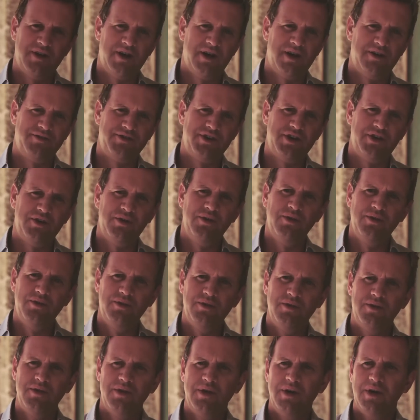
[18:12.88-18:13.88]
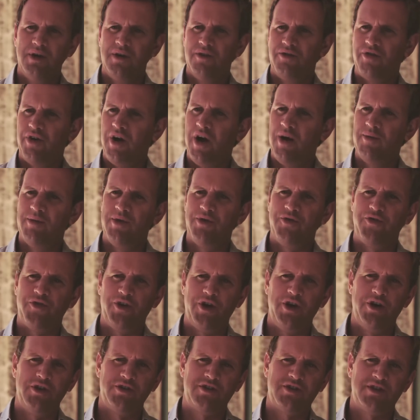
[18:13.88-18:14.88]
loved you from the
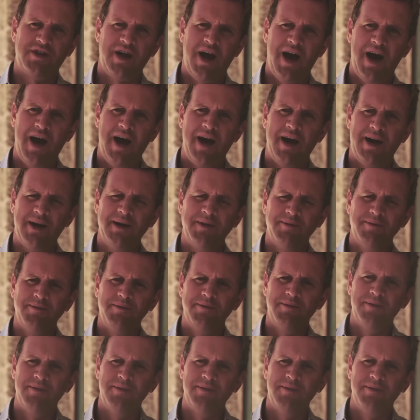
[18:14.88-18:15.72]
first time